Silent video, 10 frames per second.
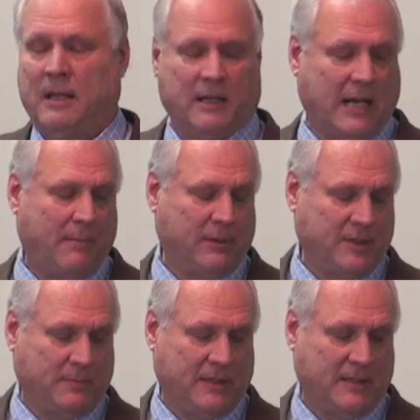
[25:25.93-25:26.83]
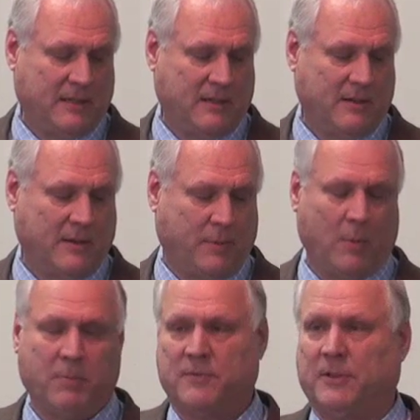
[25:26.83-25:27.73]
accomplishment,
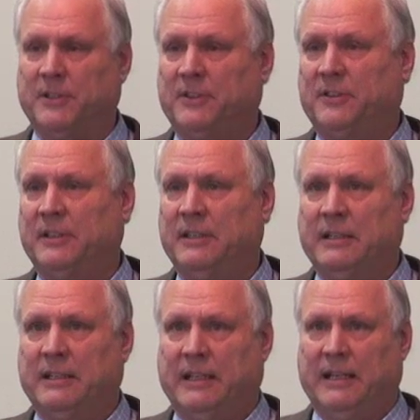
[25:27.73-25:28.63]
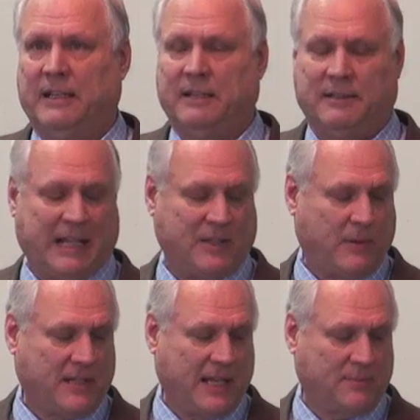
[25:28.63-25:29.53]
purposefulness, and that's
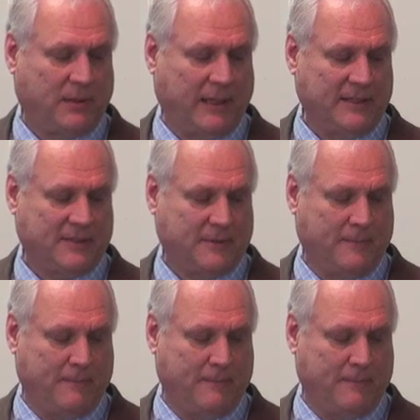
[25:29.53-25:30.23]
what takes place.